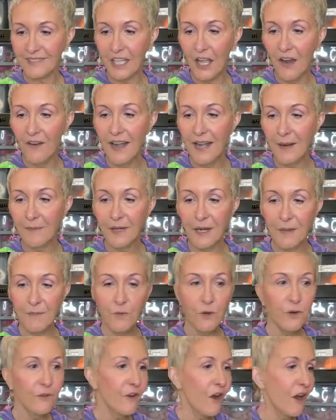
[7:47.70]
All right, I'm going to
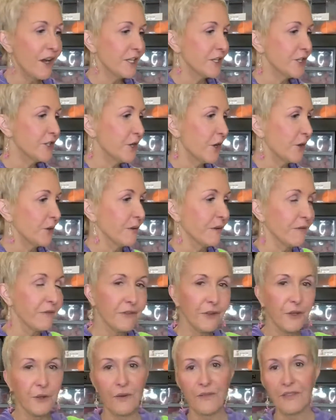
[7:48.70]
move on and show you a
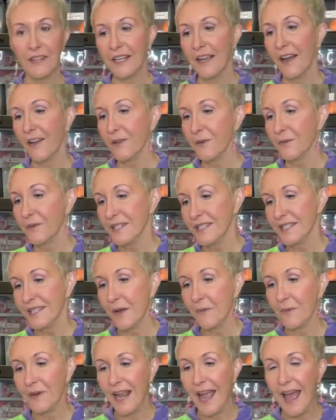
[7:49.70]
few of the other ones
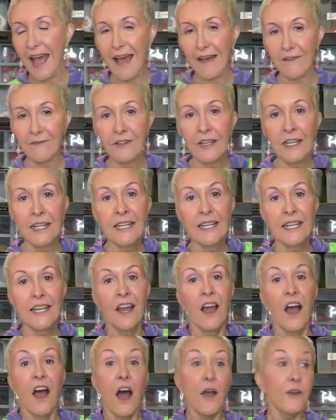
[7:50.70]
that we have.
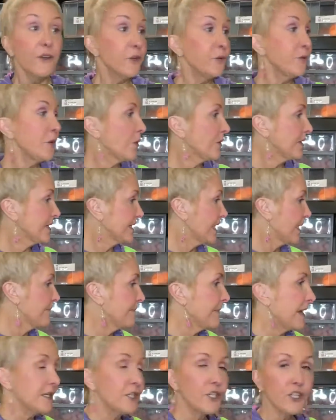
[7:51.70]
You noticed I
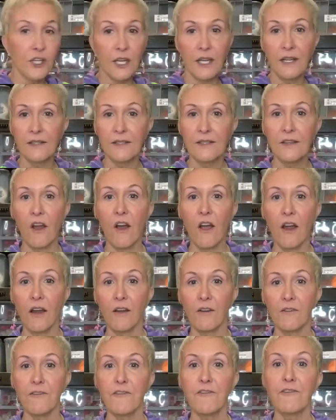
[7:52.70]
mentioned
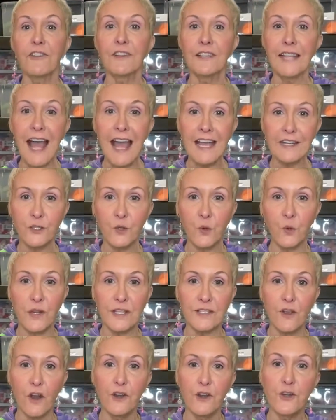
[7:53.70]
our flat
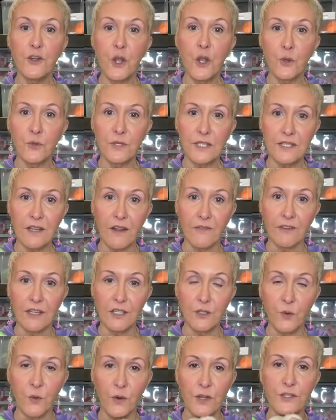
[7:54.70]
toys. Our no
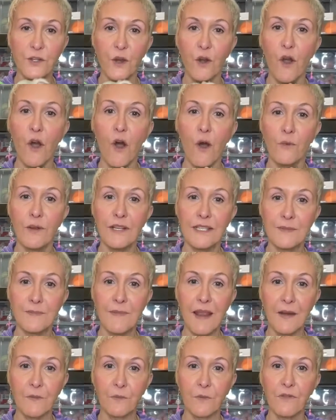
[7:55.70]
stuffing toys are always
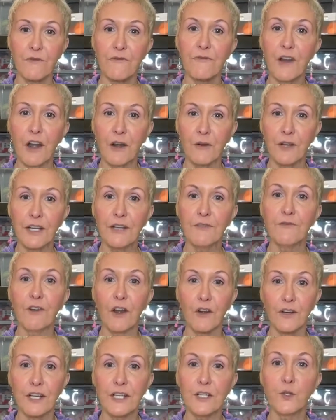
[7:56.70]
made with very,
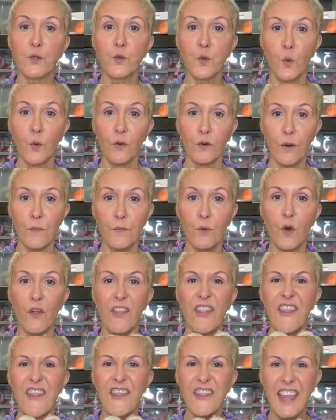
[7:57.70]
very durable,
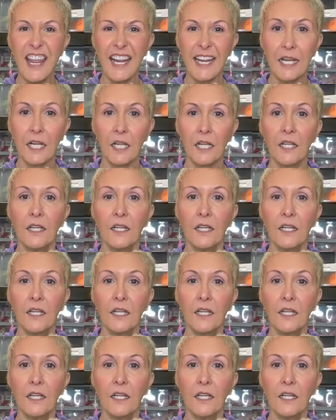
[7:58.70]
thick